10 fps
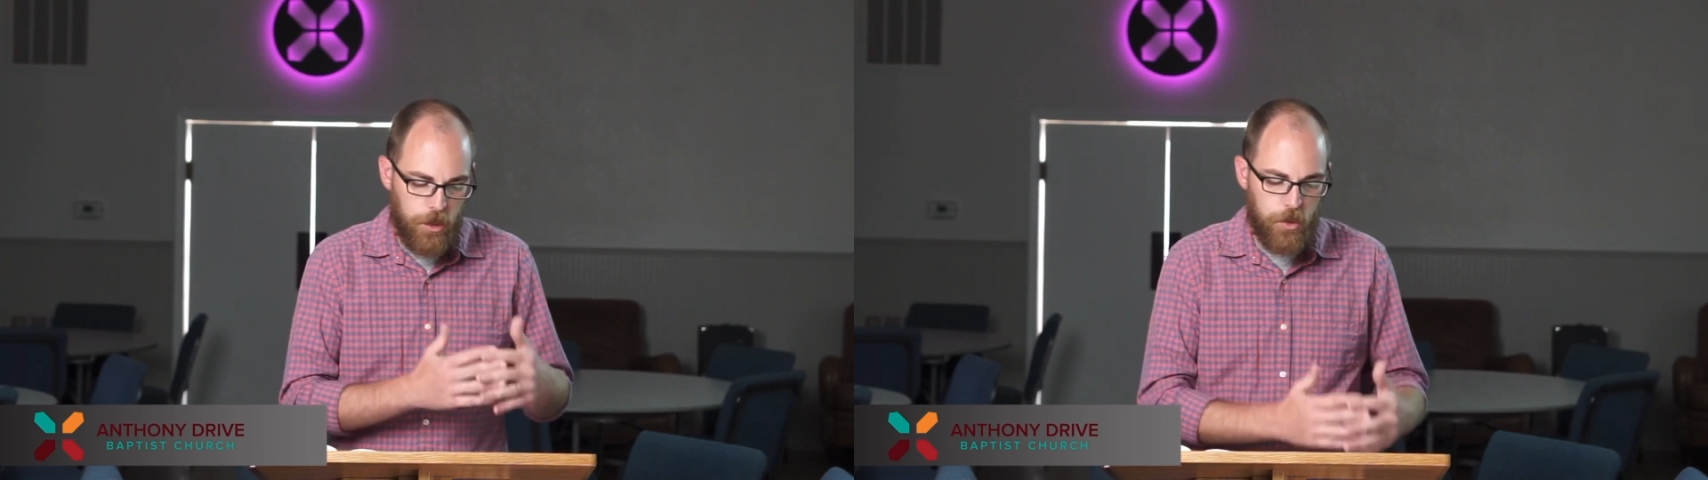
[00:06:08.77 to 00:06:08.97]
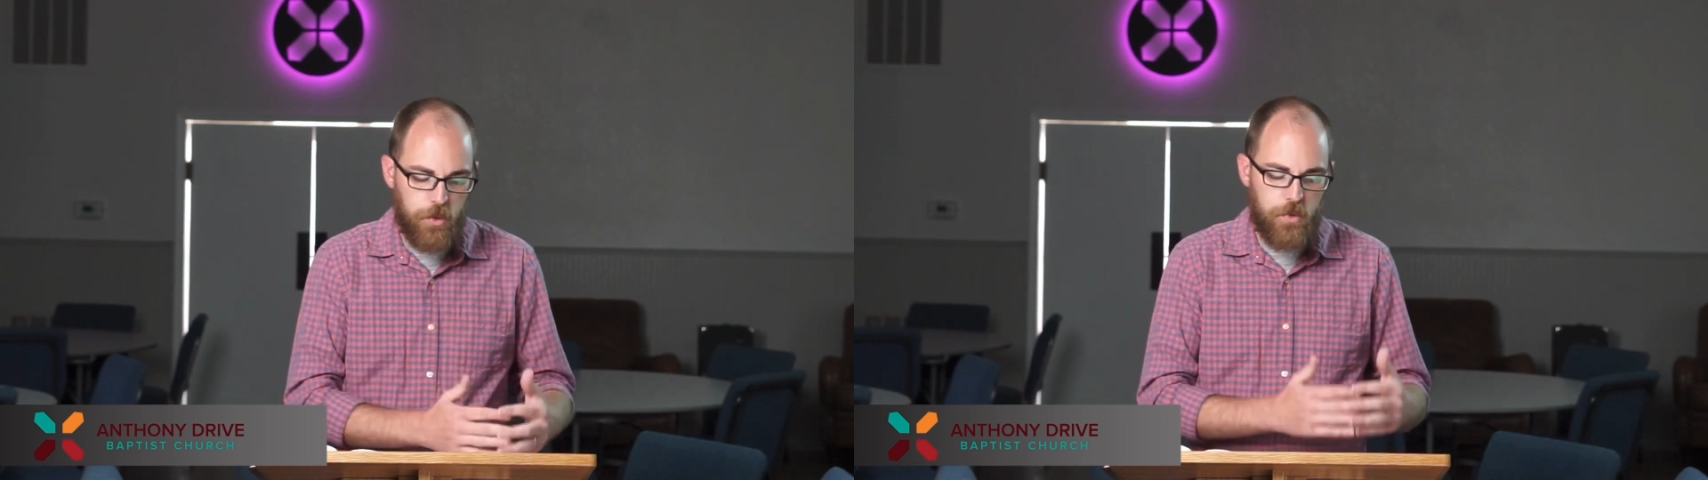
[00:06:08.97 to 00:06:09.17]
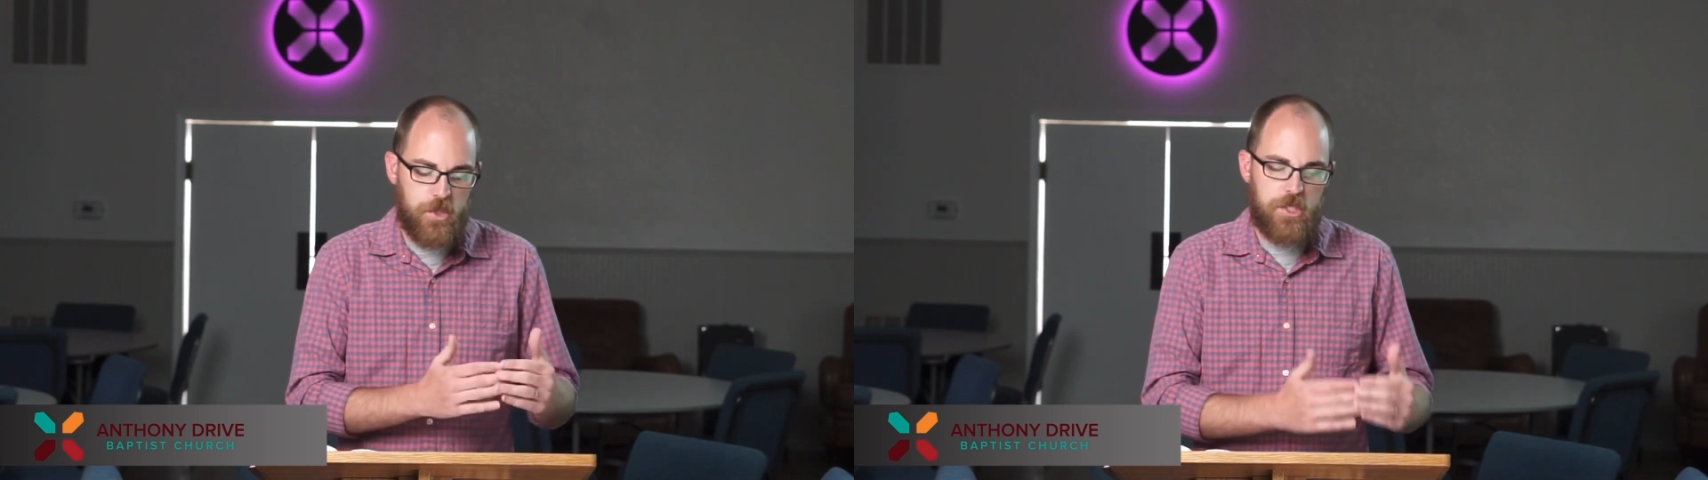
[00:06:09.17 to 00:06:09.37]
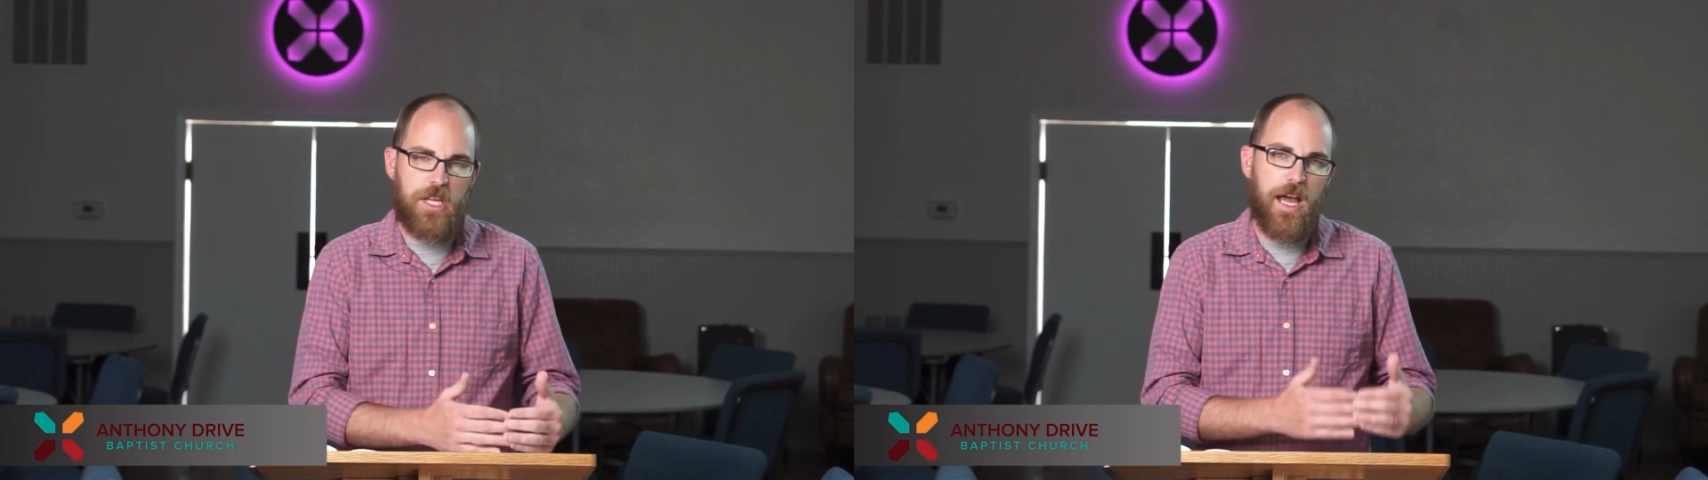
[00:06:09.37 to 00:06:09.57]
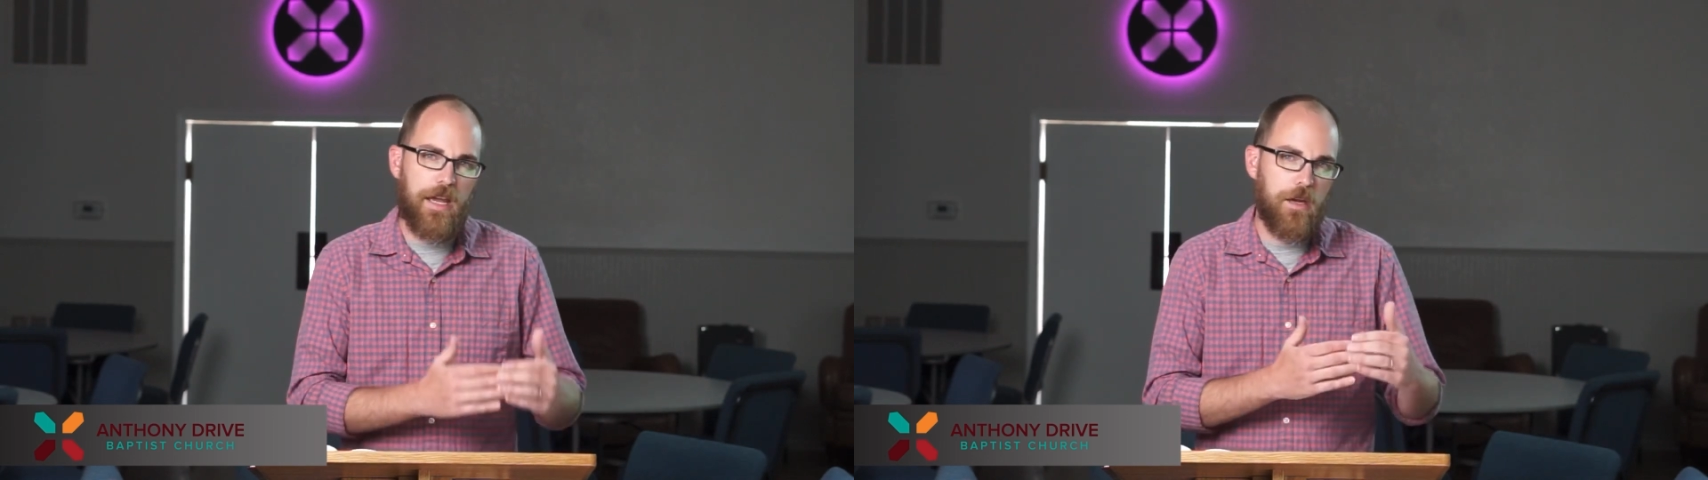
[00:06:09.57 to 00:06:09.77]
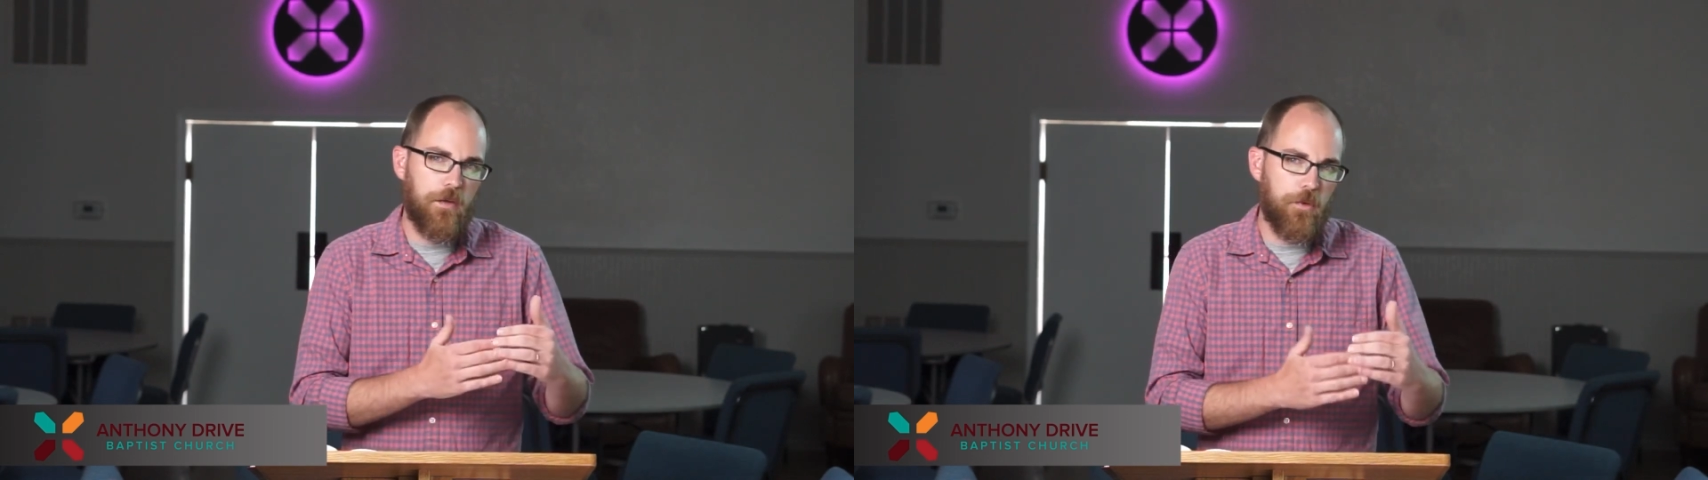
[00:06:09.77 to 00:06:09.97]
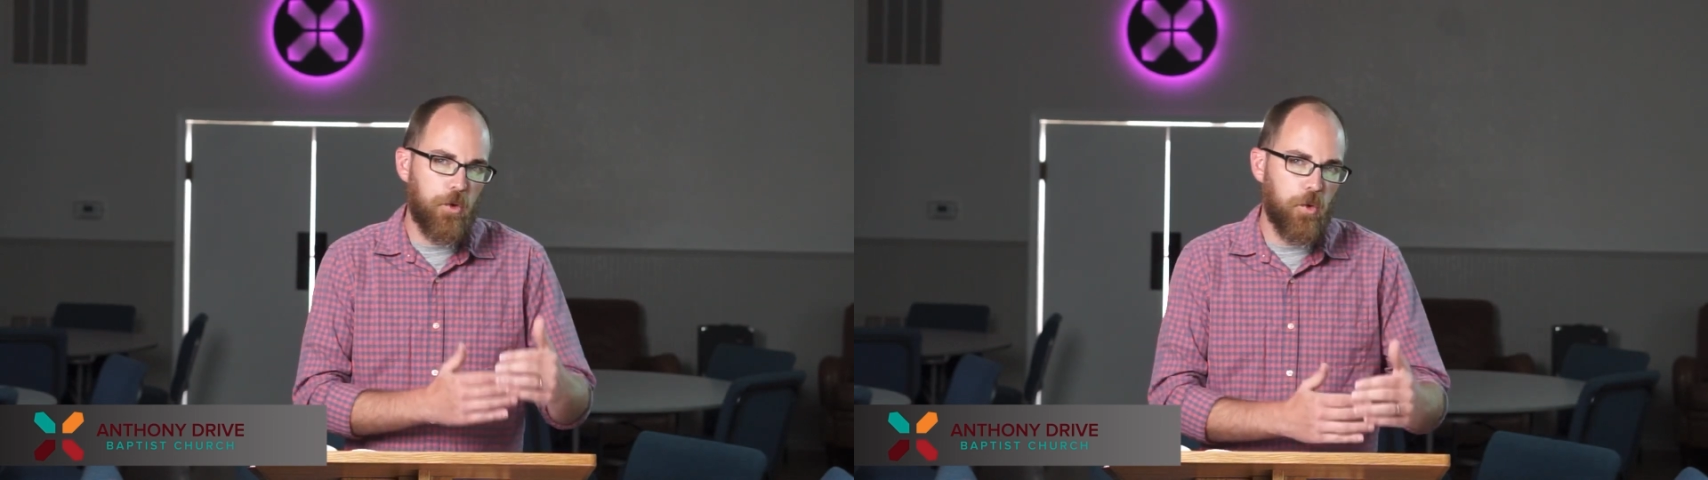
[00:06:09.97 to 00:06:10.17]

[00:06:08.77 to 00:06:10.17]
lose sight of